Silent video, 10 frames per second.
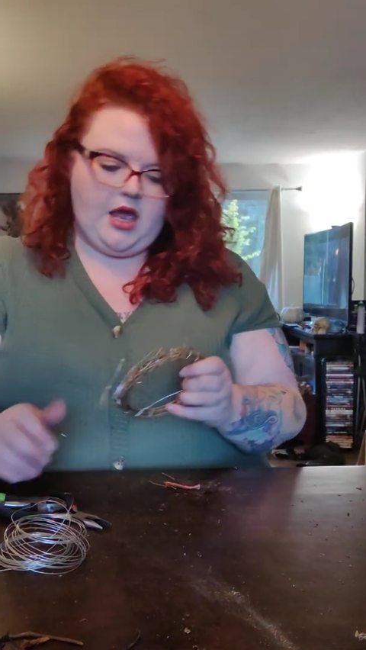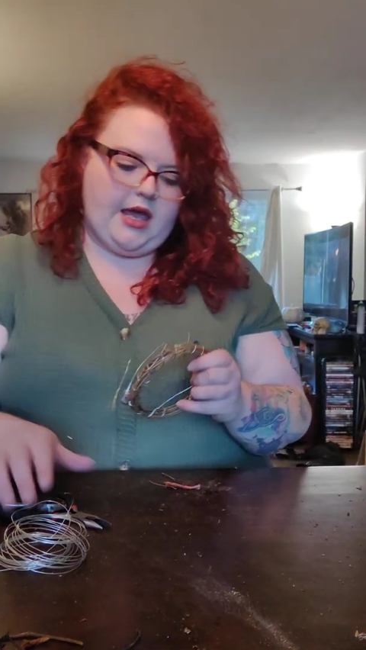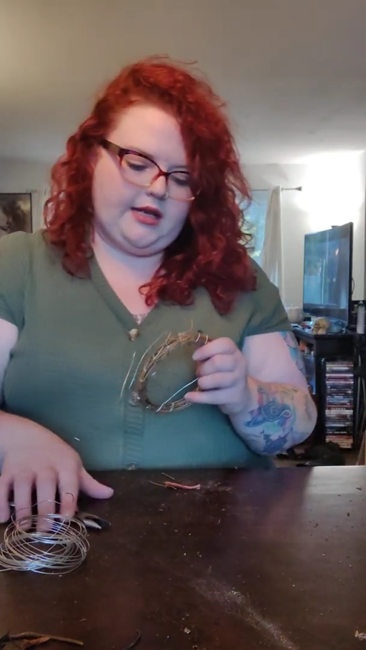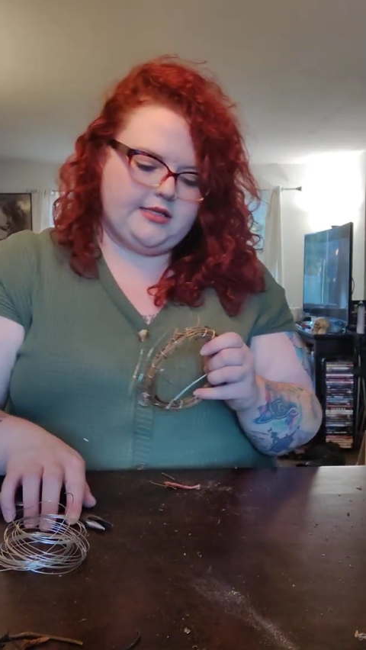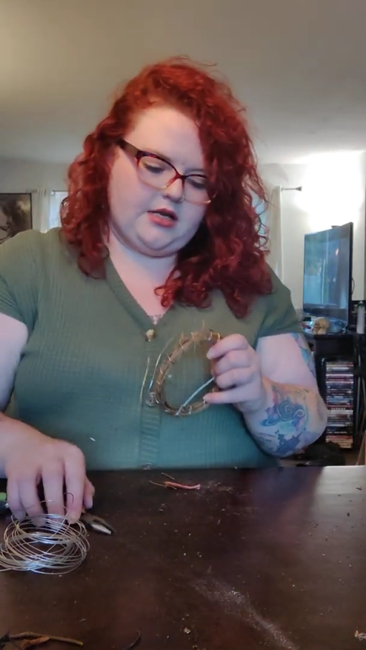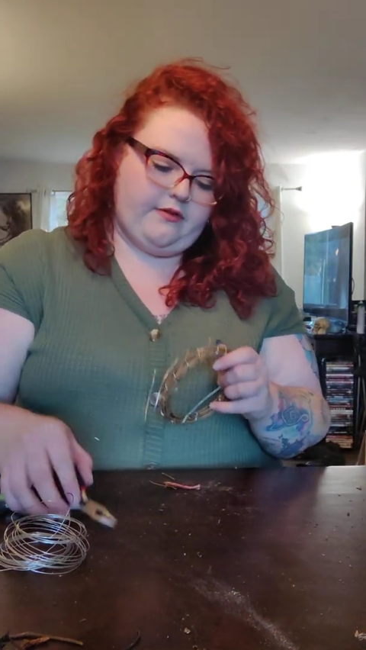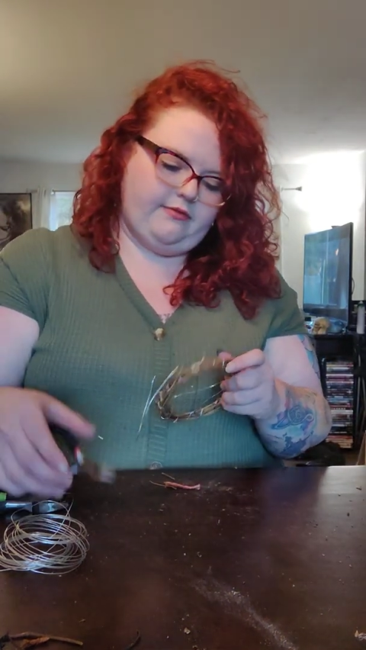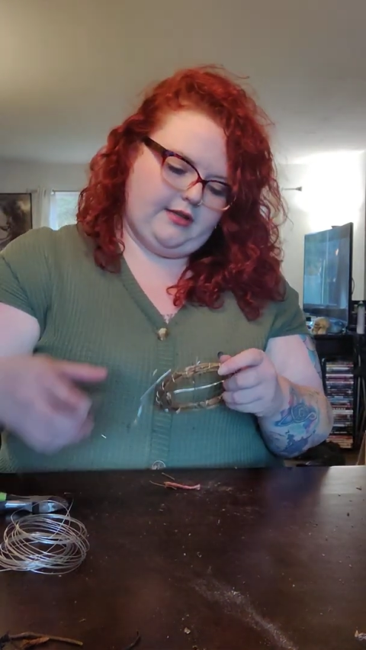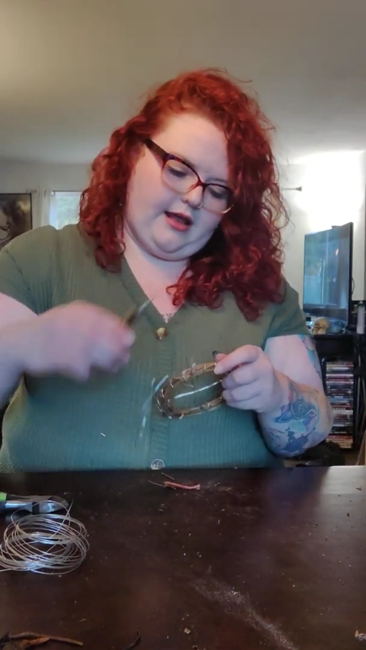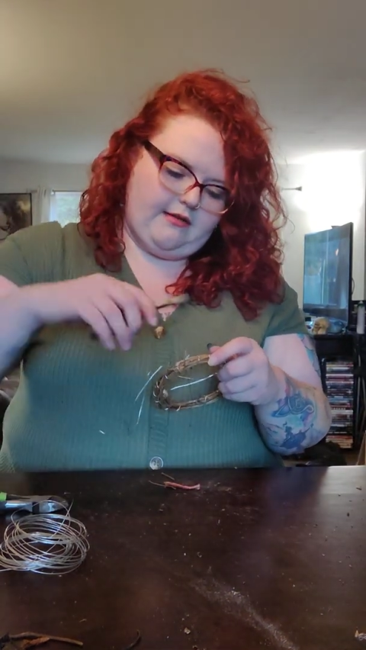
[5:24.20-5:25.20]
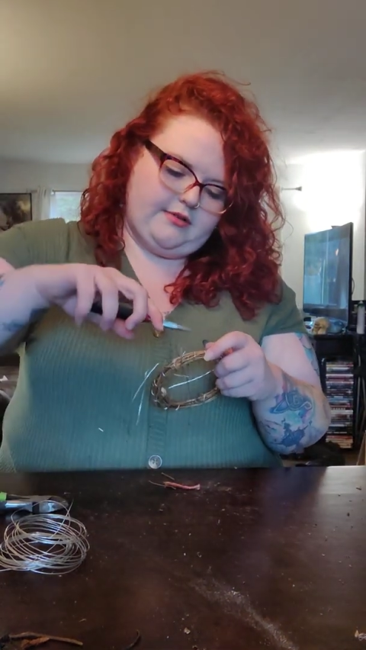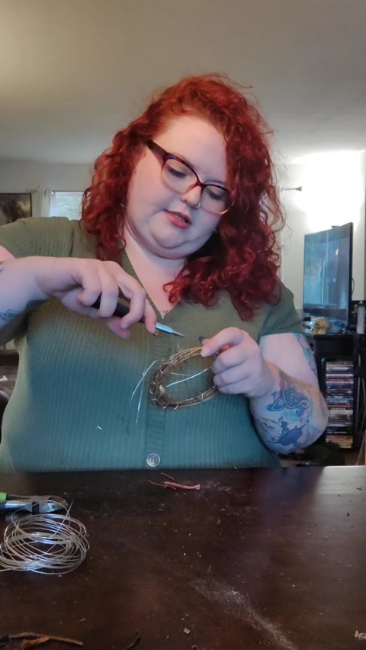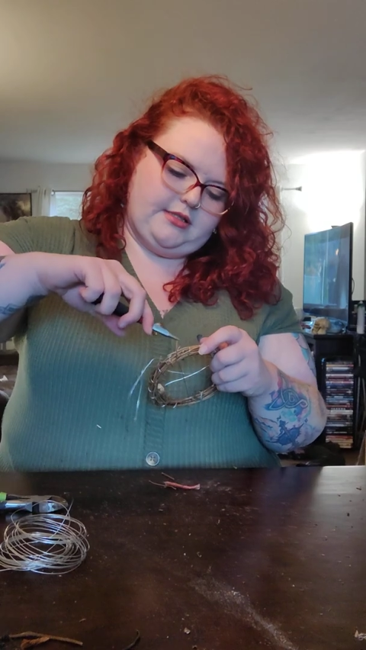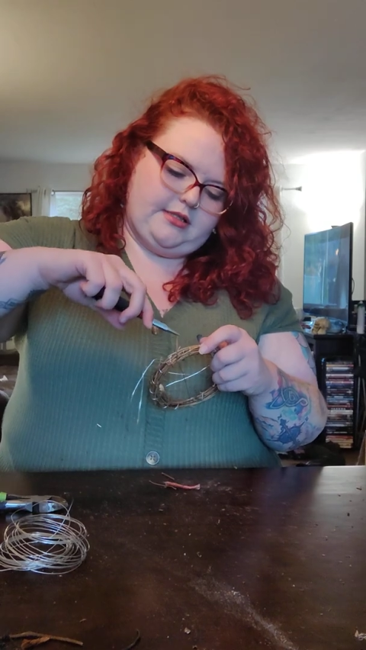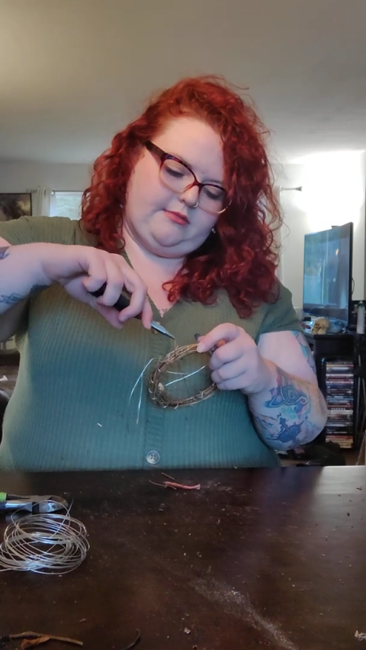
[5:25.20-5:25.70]
And I definitely have a
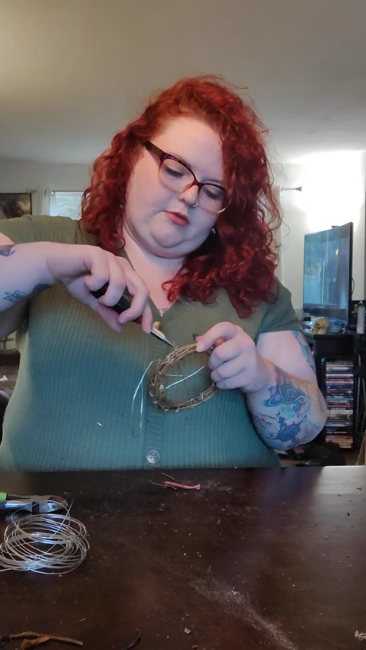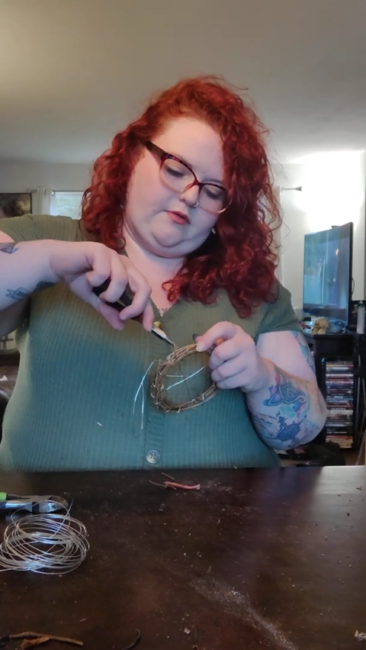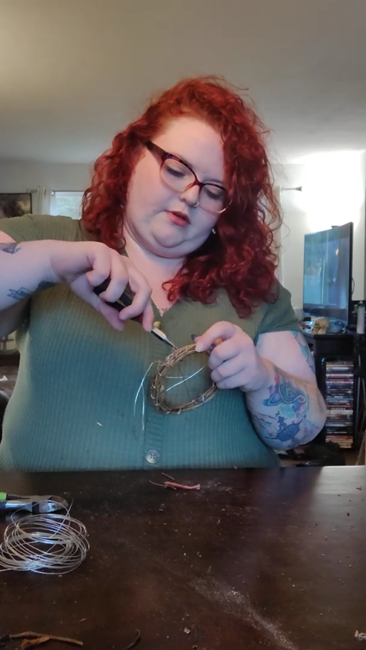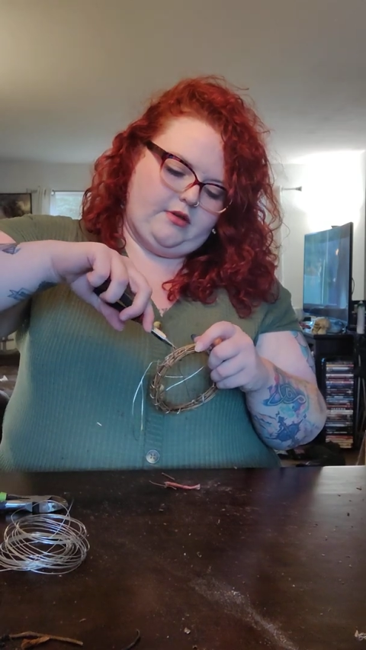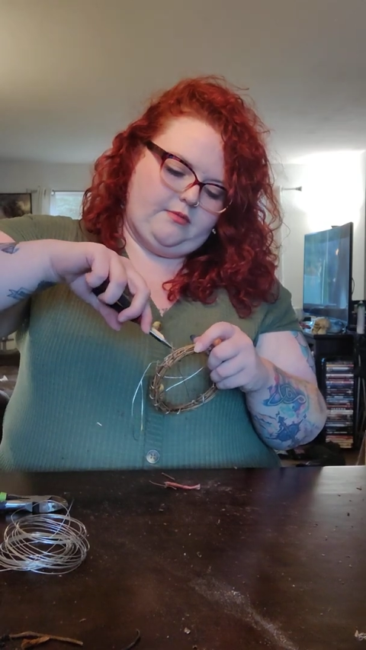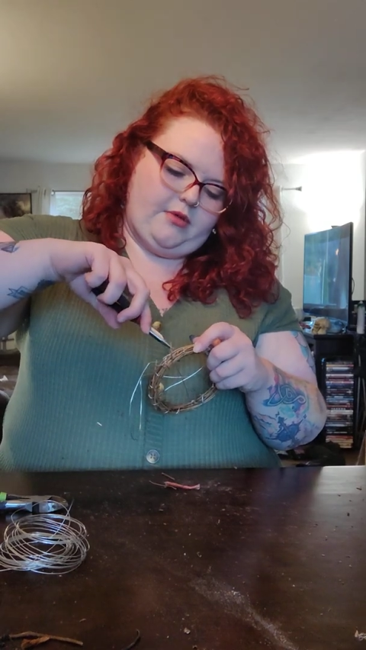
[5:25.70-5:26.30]
Disney movie